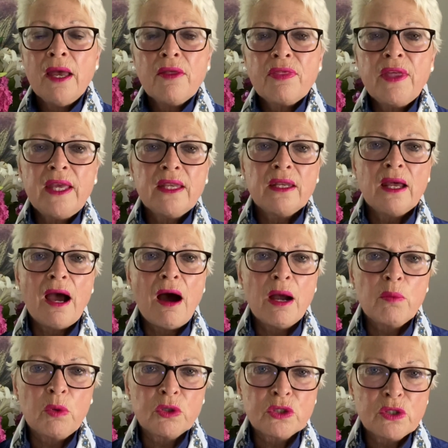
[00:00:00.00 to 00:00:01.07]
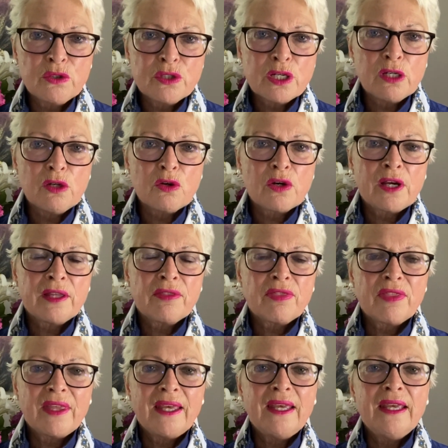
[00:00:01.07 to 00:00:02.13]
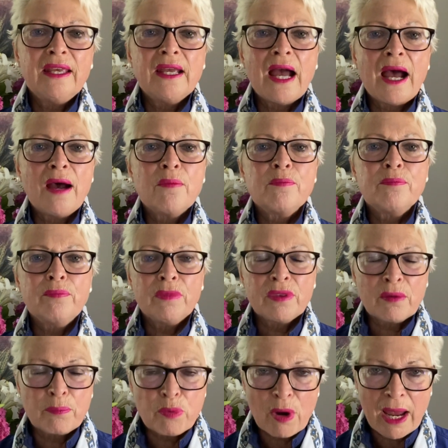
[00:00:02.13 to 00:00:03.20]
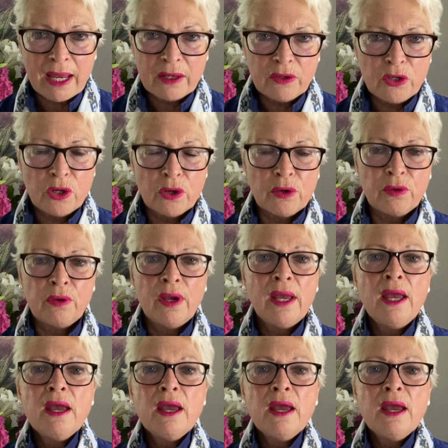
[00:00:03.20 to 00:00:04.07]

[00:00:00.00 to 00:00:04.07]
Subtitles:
then I want you to look at the brand new